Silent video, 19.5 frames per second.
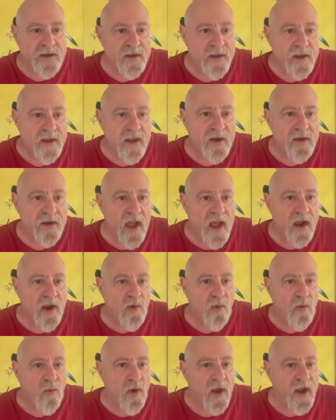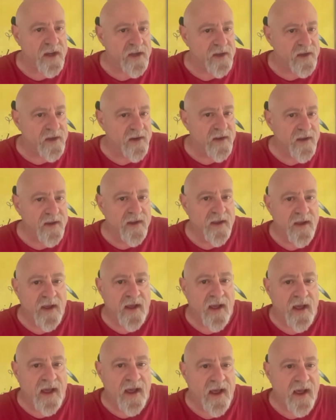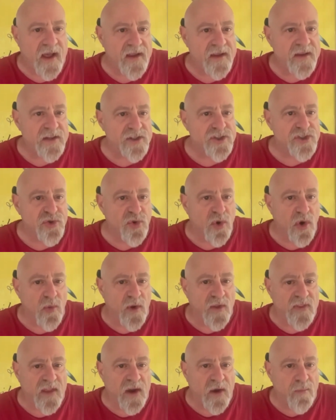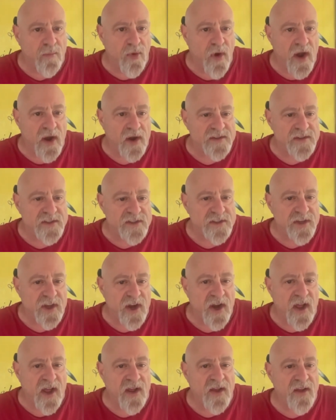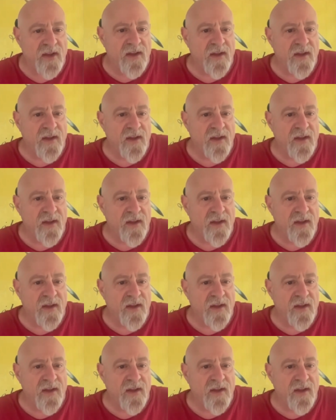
Not quite sure what their product is going to